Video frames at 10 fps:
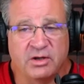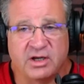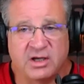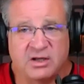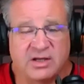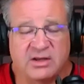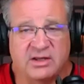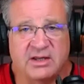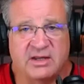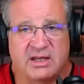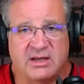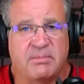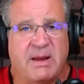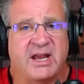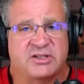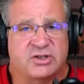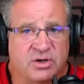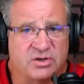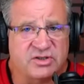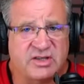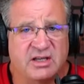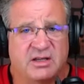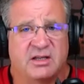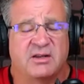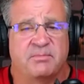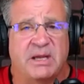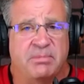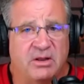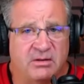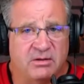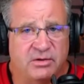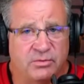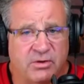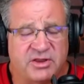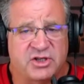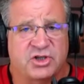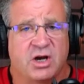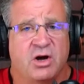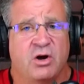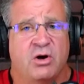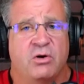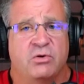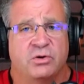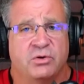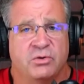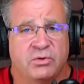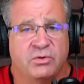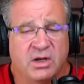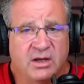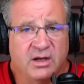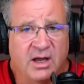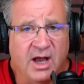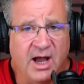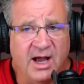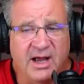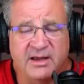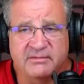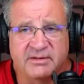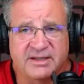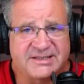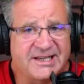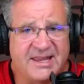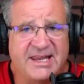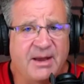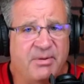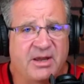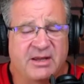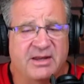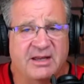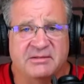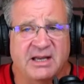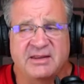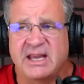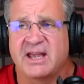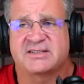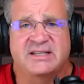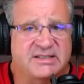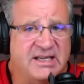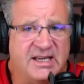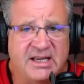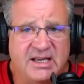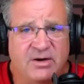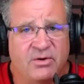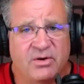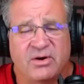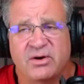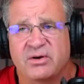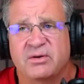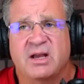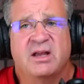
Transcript: the banksters, the people who run the show, who let's say the SEC or